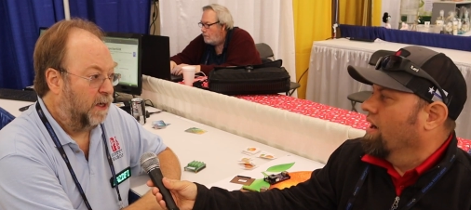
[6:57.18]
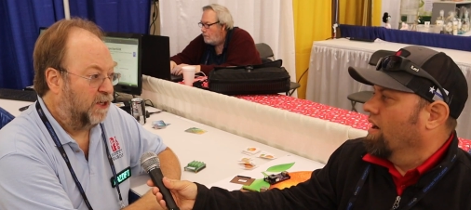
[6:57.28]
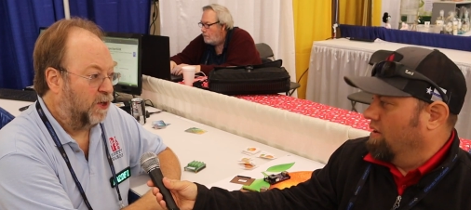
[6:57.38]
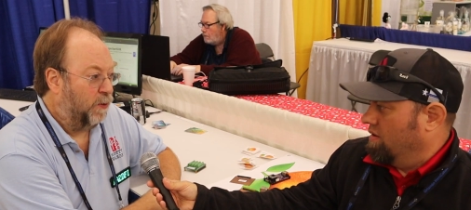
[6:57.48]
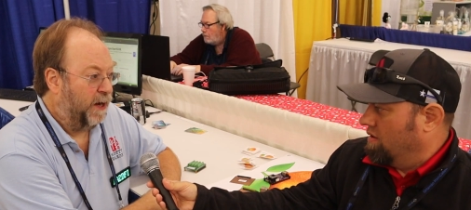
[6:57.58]
Speaker 1: Yeah.
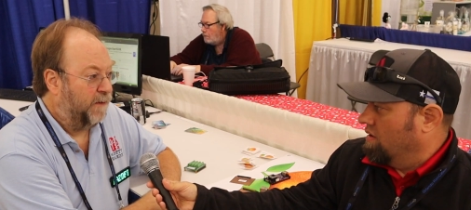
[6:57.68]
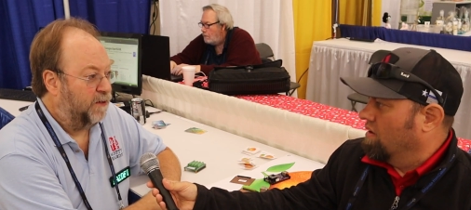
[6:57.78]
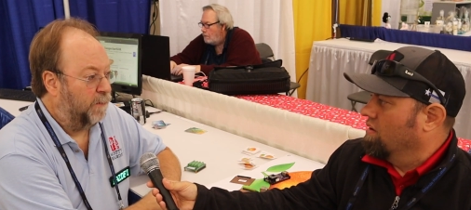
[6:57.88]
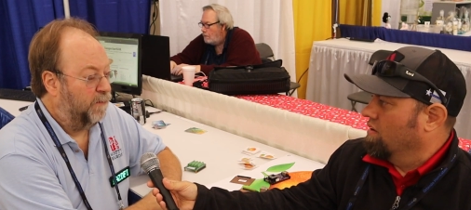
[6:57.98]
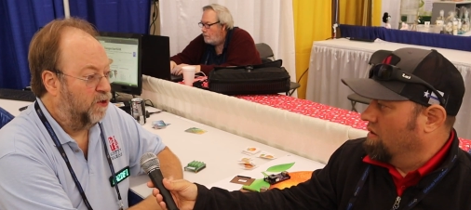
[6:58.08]
So we have
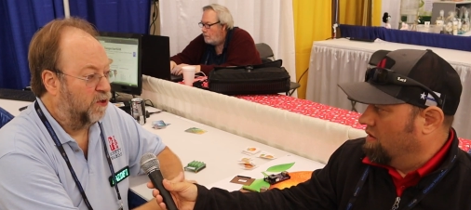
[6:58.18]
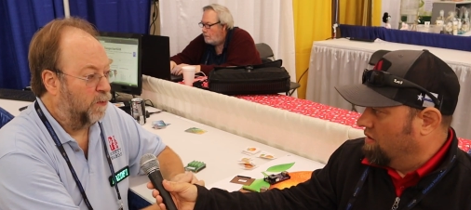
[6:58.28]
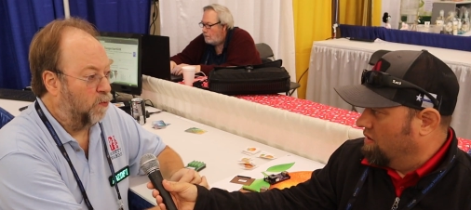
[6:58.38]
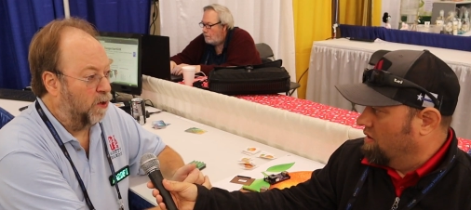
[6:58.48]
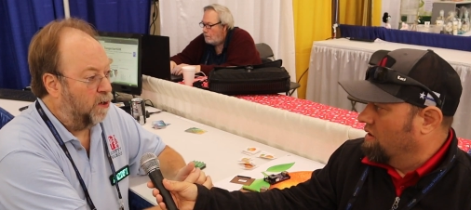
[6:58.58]
to do some
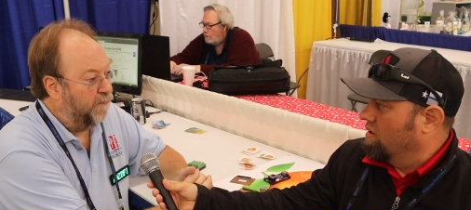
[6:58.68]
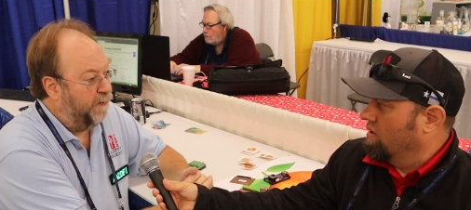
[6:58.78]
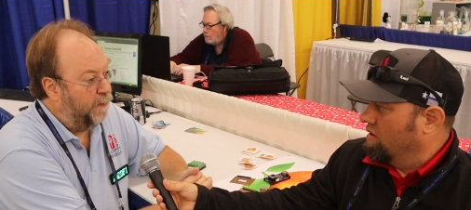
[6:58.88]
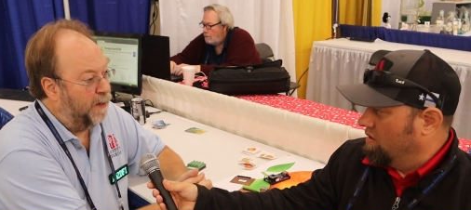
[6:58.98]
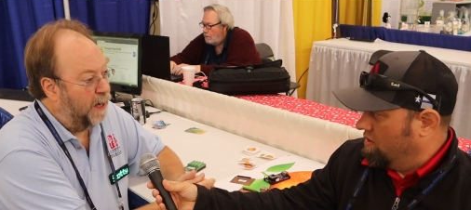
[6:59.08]
work on
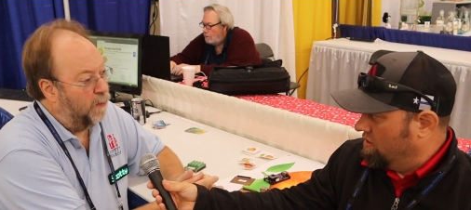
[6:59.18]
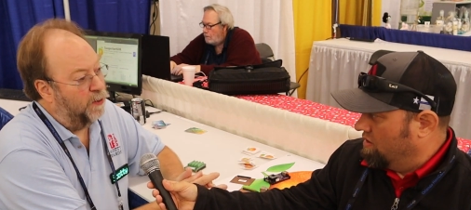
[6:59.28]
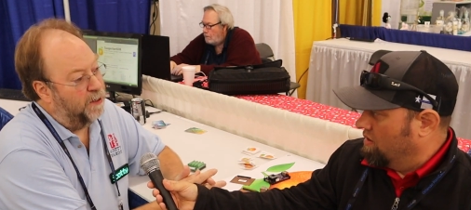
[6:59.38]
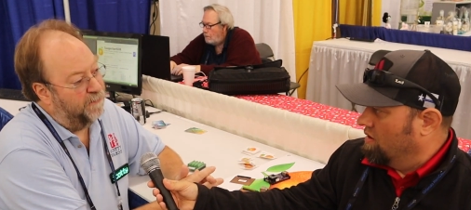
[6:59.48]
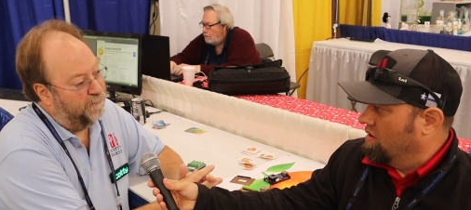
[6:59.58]
figuring out how we're
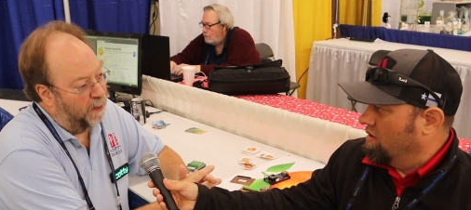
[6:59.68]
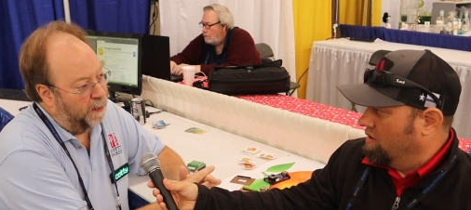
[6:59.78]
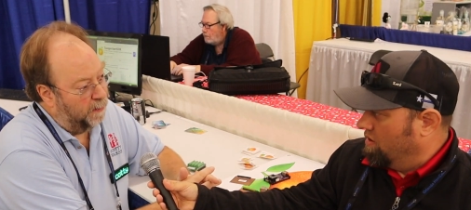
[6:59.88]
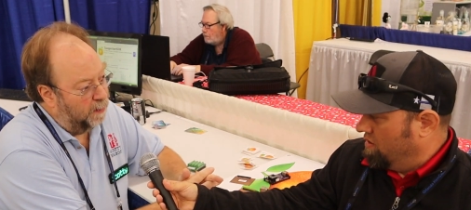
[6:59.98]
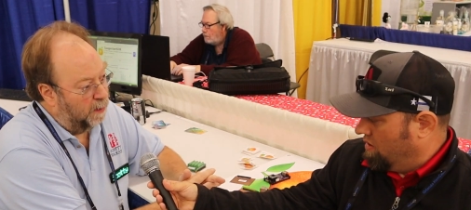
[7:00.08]
going to
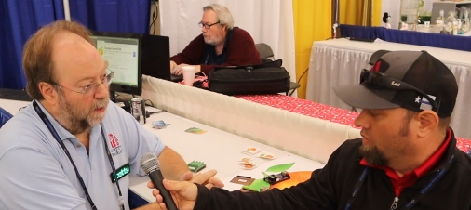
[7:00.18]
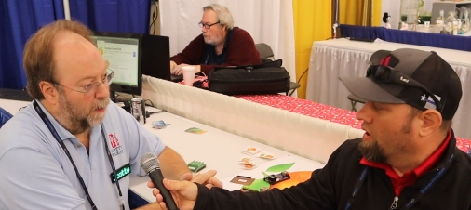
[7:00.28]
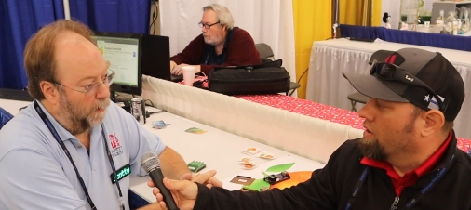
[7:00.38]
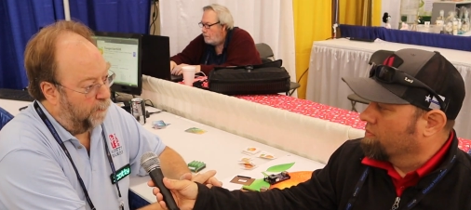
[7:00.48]
fund okay. a uh,